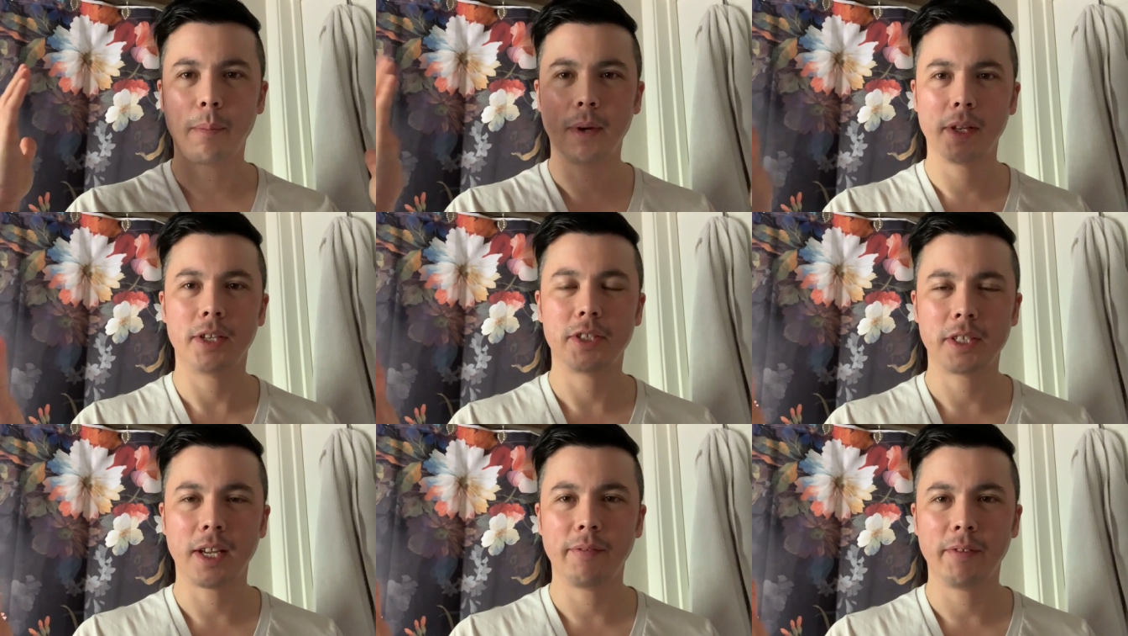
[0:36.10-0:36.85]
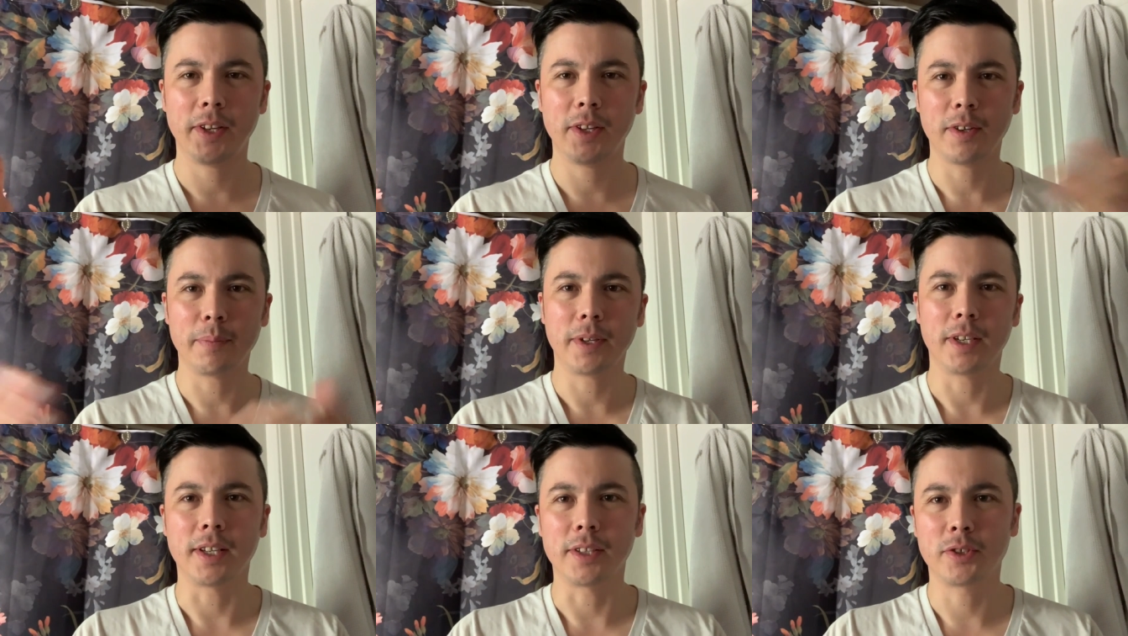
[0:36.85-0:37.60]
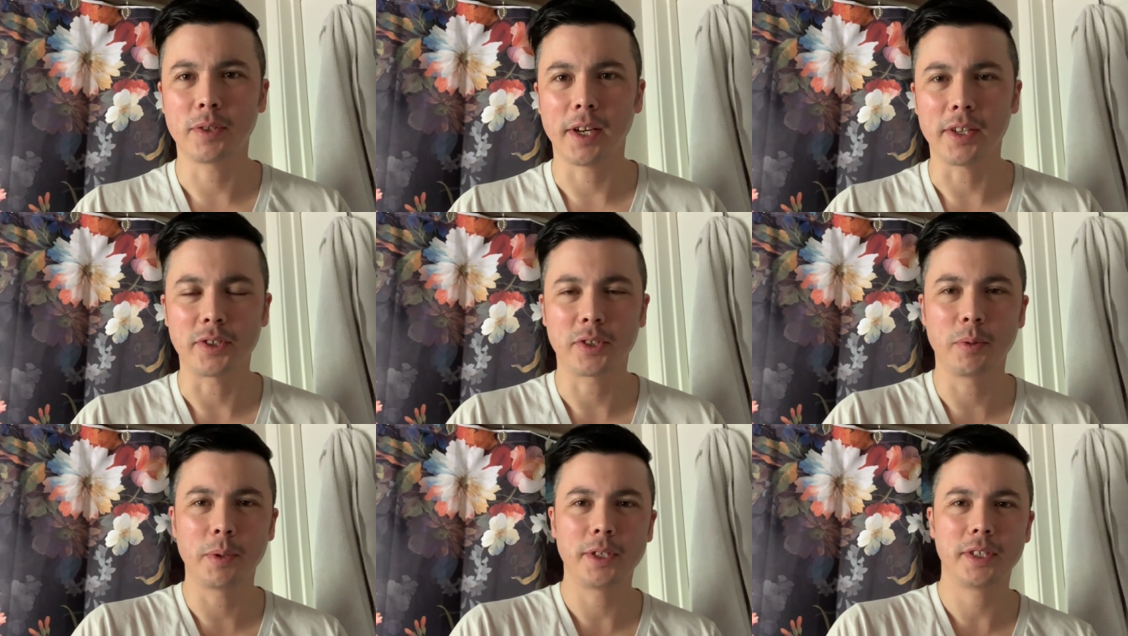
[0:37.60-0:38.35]
Monday shave video. I'm going to try to
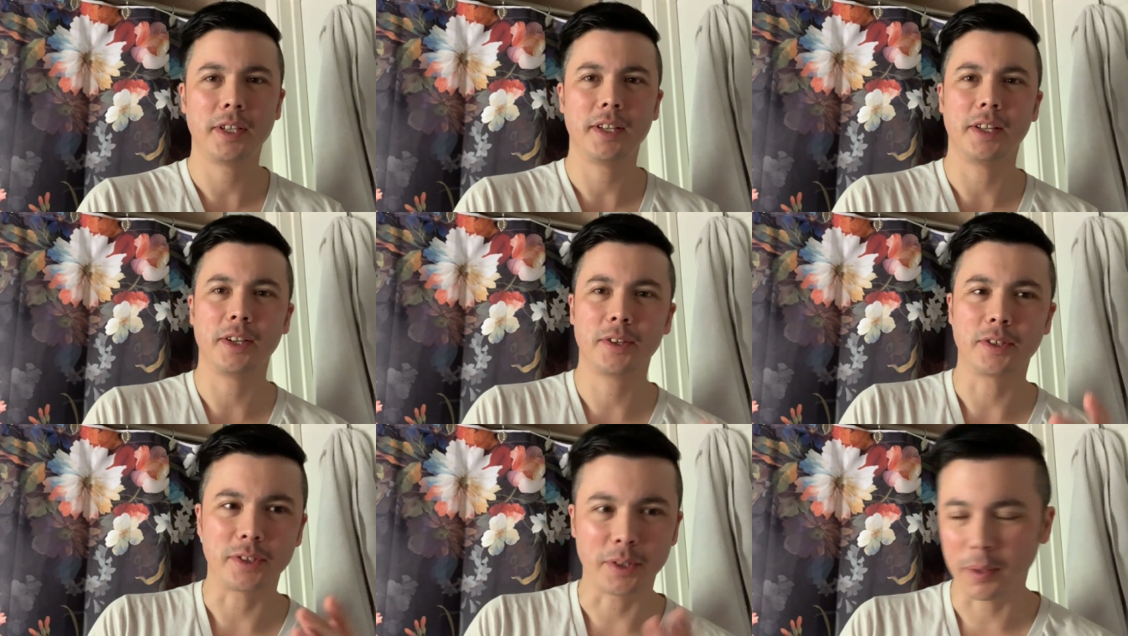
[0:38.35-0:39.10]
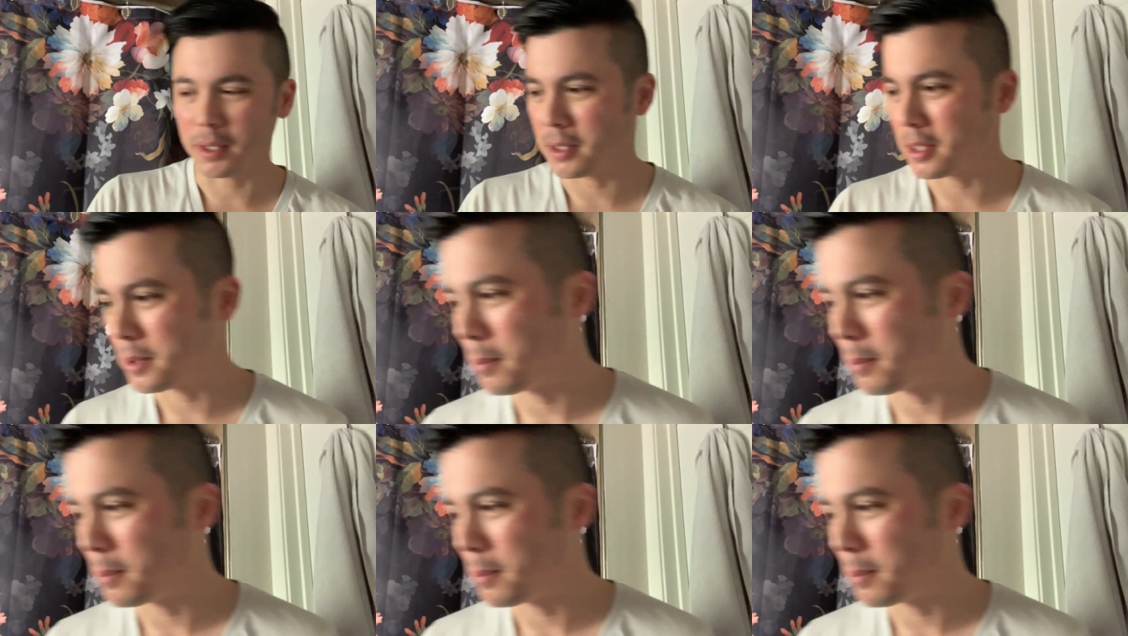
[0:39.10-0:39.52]
squeeze it in here as quickly as